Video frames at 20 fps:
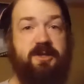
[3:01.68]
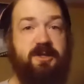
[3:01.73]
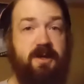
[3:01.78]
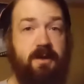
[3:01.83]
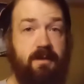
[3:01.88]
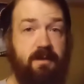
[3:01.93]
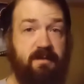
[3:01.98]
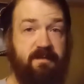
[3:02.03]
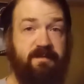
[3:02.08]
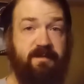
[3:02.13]

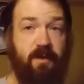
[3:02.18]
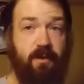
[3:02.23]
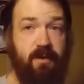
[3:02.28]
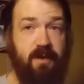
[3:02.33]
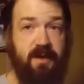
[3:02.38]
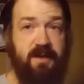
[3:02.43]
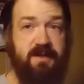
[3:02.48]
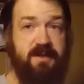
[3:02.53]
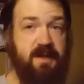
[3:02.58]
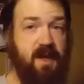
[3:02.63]
share of the
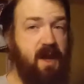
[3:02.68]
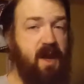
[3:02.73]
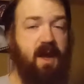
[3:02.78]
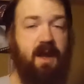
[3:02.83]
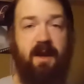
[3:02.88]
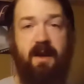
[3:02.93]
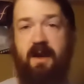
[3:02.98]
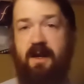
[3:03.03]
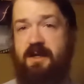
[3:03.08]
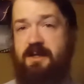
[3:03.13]
focus.
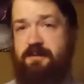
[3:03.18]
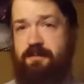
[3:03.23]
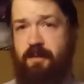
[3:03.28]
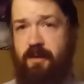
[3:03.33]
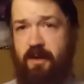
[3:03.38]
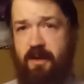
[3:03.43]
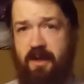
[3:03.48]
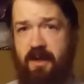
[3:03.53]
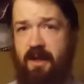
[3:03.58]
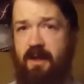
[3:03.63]
Next
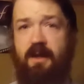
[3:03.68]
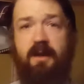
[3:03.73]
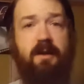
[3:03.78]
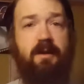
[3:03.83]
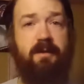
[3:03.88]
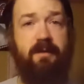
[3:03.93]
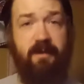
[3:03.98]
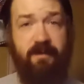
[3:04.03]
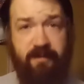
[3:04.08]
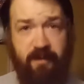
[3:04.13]
book,
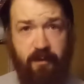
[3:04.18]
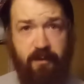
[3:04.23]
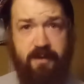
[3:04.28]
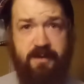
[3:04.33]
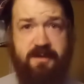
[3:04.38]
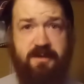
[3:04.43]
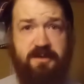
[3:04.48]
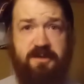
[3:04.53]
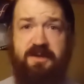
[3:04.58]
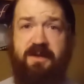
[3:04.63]
the
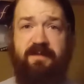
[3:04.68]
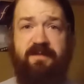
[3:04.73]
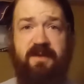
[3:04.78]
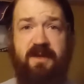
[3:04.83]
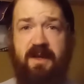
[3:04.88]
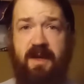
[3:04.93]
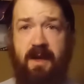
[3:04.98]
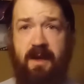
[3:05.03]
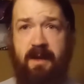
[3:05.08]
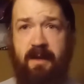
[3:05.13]
focus will shift
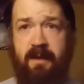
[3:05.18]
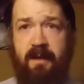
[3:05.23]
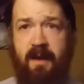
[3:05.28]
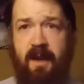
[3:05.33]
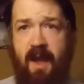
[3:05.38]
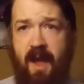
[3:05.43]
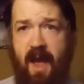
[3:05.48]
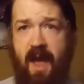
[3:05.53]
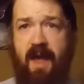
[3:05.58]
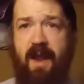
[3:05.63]
again,
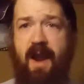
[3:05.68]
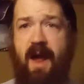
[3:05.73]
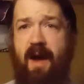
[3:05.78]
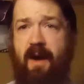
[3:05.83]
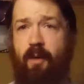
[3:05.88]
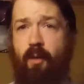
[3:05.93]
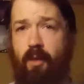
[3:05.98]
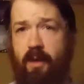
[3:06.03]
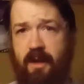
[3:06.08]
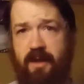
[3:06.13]
and I
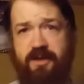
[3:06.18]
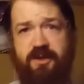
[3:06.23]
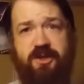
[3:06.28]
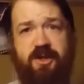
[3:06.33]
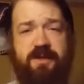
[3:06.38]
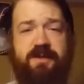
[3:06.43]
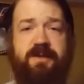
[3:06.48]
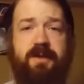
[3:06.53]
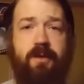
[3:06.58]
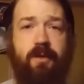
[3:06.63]
will
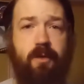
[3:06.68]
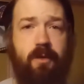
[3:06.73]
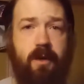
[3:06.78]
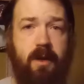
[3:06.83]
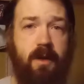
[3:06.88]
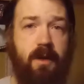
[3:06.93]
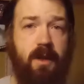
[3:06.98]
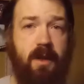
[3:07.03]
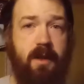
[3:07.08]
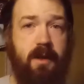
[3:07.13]
adjust
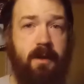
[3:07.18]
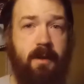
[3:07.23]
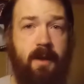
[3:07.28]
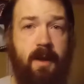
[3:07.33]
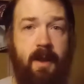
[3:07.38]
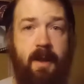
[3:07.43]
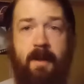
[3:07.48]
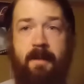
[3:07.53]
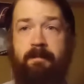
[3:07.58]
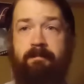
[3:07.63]
accordingly.
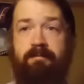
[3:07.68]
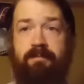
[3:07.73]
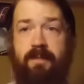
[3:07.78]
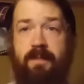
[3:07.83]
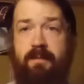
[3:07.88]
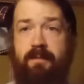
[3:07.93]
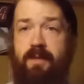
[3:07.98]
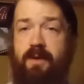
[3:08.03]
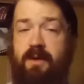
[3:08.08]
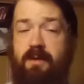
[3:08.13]

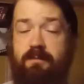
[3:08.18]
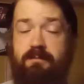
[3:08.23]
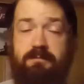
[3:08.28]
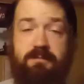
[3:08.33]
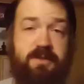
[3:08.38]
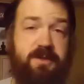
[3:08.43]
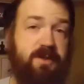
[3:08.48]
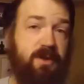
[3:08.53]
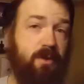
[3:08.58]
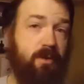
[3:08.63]
But
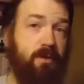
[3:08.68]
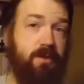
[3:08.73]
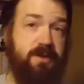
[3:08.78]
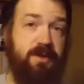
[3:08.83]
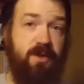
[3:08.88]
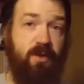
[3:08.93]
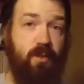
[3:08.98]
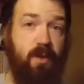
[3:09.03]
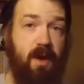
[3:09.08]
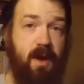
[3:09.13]
so
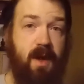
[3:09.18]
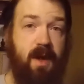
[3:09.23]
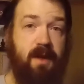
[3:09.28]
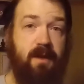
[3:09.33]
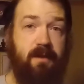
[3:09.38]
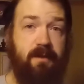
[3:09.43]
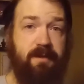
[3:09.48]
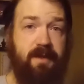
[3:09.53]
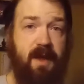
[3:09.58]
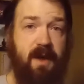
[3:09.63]
the way I
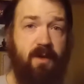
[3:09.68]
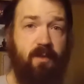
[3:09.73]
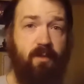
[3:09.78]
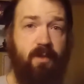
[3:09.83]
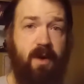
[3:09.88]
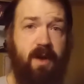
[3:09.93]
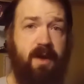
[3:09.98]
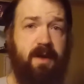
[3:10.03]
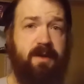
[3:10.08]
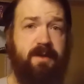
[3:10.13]
handled that
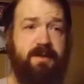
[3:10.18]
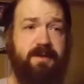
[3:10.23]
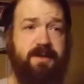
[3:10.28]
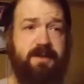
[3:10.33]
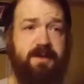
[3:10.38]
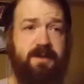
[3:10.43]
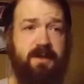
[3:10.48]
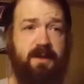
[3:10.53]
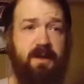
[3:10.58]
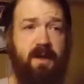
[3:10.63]

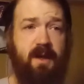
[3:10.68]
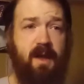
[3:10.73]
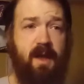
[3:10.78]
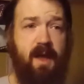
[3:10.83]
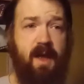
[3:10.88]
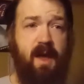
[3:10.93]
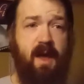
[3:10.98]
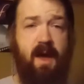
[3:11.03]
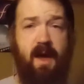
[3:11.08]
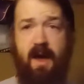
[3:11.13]
was
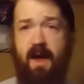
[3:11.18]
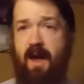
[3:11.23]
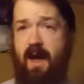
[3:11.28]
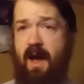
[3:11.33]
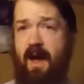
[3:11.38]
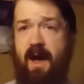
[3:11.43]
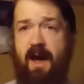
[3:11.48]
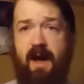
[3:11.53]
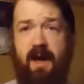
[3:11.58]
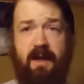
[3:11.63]

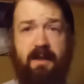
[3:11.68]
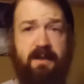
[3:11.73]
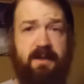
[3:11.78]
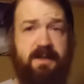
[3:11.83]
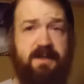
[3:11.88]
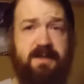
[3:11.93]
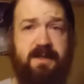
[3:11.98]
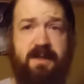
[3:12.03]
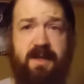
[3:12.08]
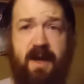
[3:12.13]
I
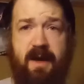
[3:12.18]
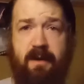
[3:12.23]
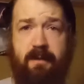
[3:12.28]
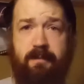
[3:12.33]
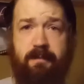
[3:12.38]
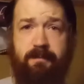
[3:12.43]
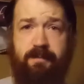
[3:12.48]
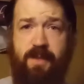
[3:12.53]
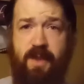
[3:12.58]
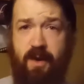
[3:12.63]
listed out,
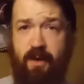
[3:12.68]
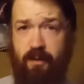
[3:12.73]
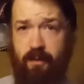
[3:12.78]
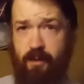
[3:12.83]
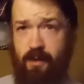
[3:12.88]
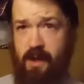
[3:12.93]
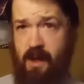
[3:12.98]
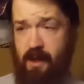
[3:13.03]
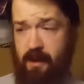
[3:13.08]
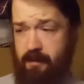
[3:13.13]

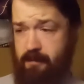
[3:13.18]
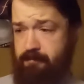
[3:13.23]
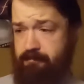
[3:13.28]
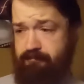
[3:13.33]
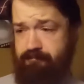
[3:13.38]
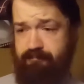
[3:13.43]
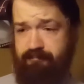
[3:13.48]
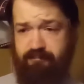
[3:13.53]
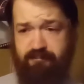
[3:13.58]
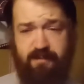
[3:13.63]

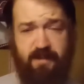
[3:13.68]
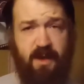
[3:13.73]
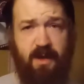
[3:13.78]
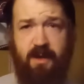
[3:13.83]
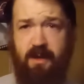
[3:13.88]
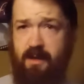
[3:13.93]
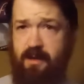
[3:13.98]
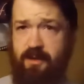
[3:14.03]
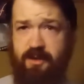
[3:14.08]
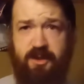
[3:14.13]

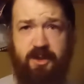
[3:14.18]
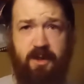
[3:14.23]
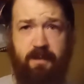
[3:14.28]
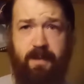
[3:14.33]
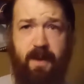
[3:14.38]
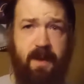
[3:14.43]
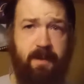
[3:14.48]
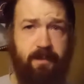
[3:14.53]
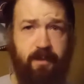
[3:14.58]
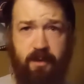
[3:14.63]
on a sheet of
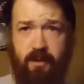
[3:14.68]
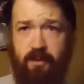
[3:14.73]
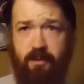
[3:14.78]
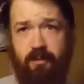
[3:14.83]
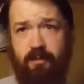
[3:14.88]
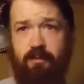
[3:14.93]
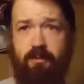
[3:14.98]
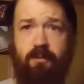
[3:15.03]
paper,